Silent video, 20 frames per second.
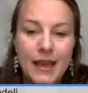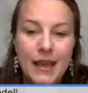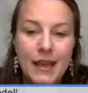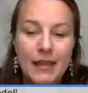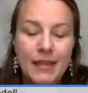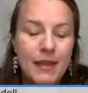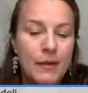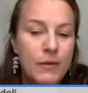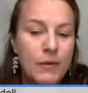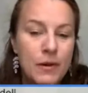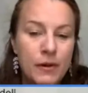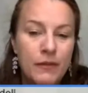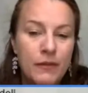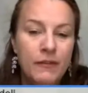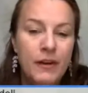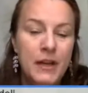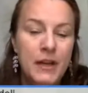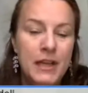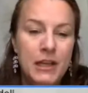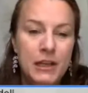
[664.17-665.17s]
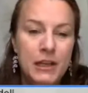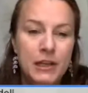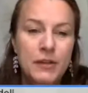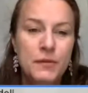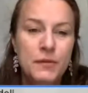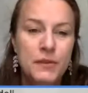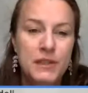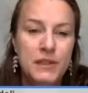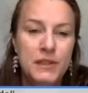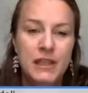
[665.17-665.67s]
they were not very
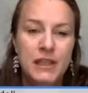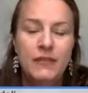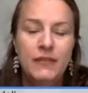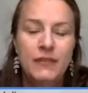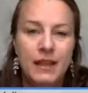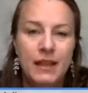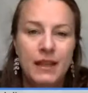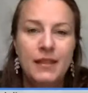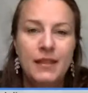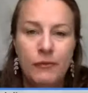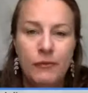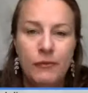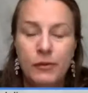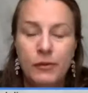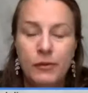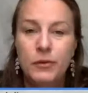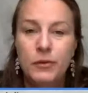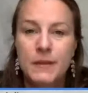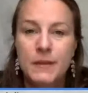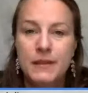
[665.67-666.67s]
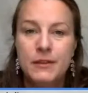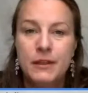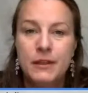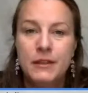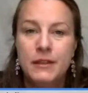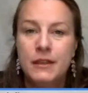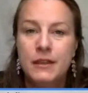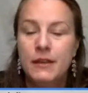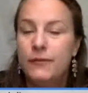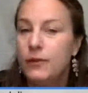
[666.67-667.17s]
inclusive in their recruitment
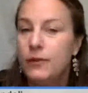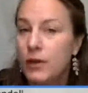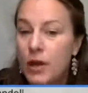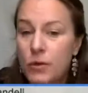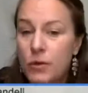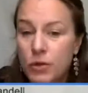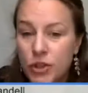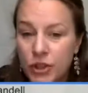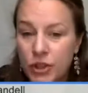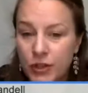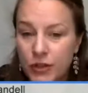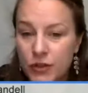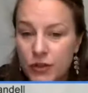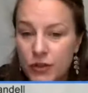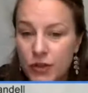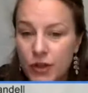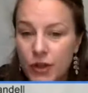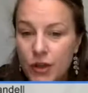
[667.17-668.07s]
strategy for coaches.